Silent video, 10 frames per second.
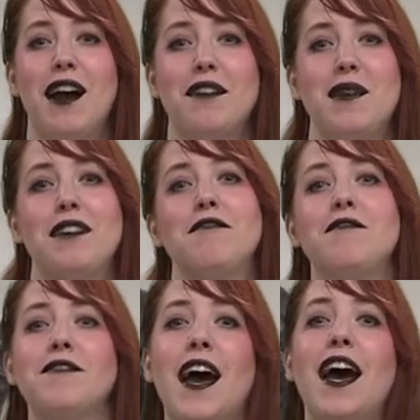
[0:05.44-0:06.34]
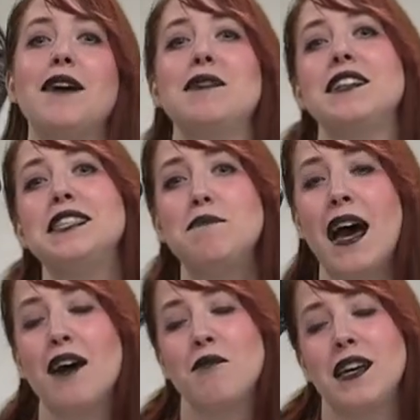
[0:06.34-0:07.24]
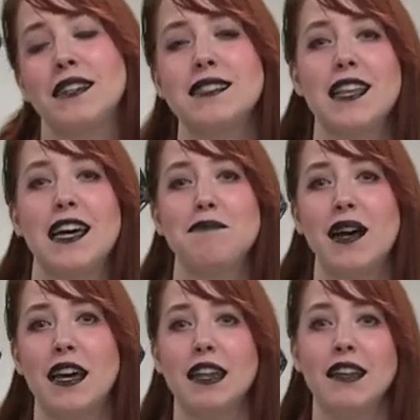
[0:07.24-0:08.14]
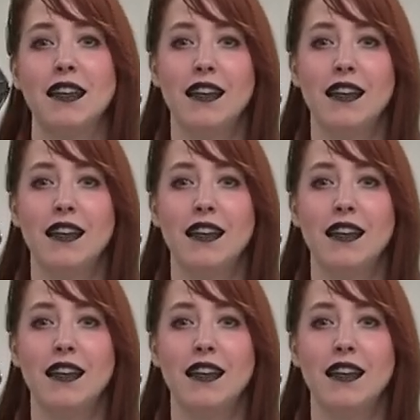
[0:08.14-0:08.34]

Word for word: how to make fabulous bat wings like mine.